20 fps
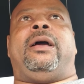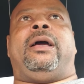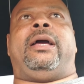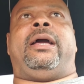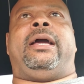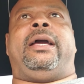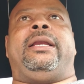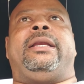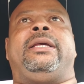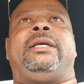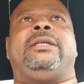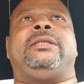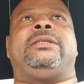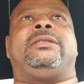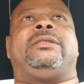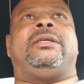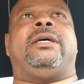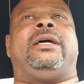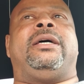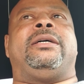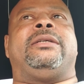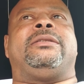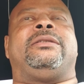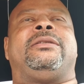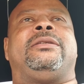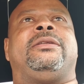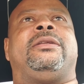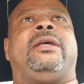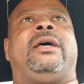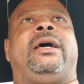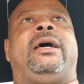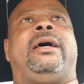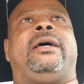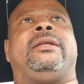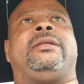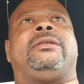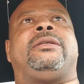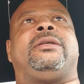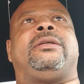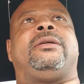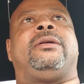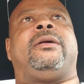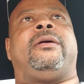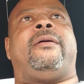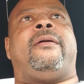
And he says that